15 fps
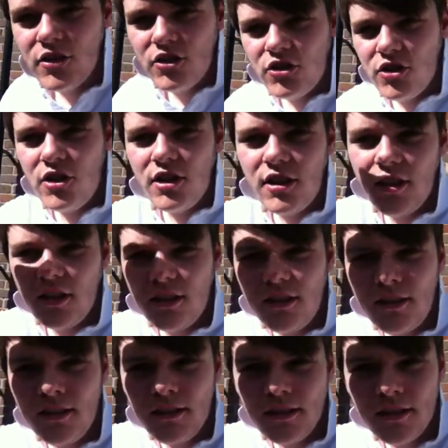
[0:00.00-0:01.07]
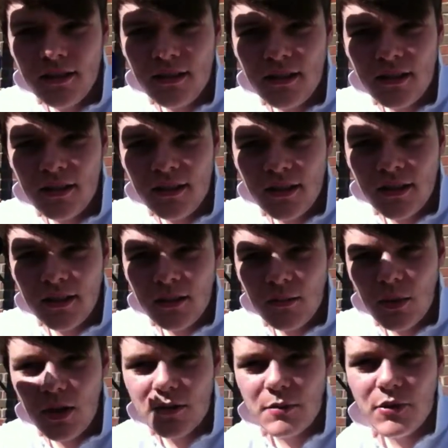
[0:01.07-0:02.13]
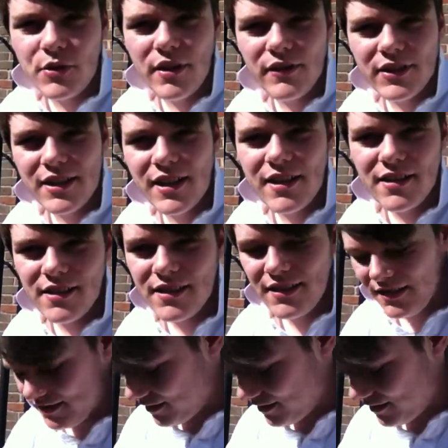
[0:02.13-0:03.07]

Ching! Passed my driving test.